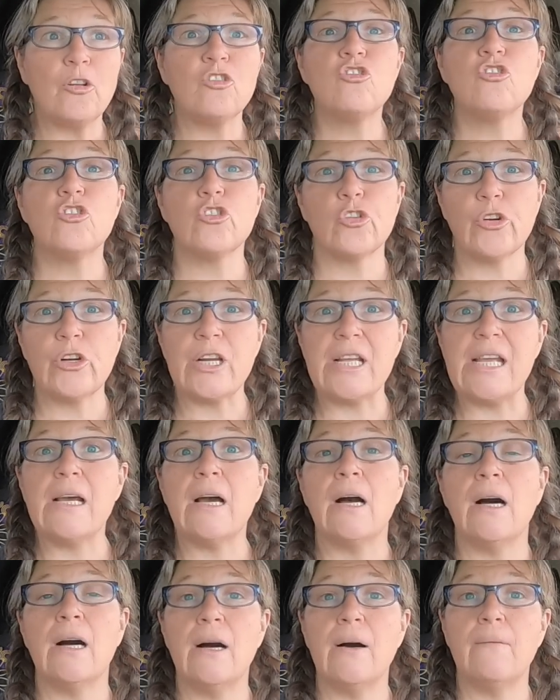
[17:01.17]
journey
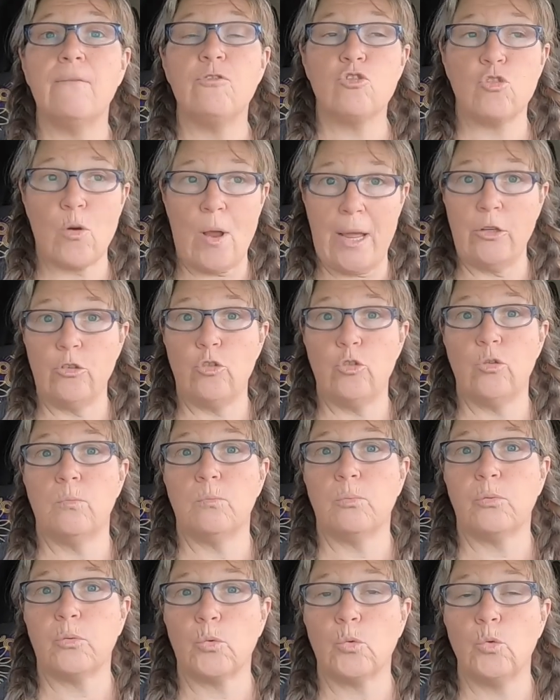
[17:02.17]
of trying to
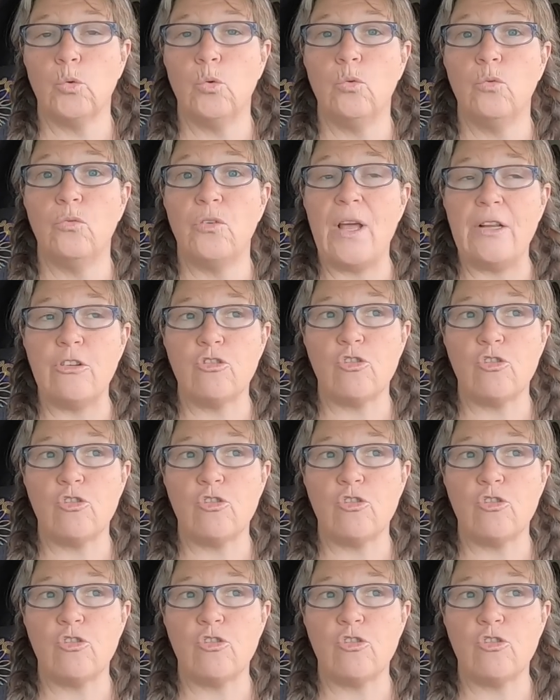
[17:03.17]
improve and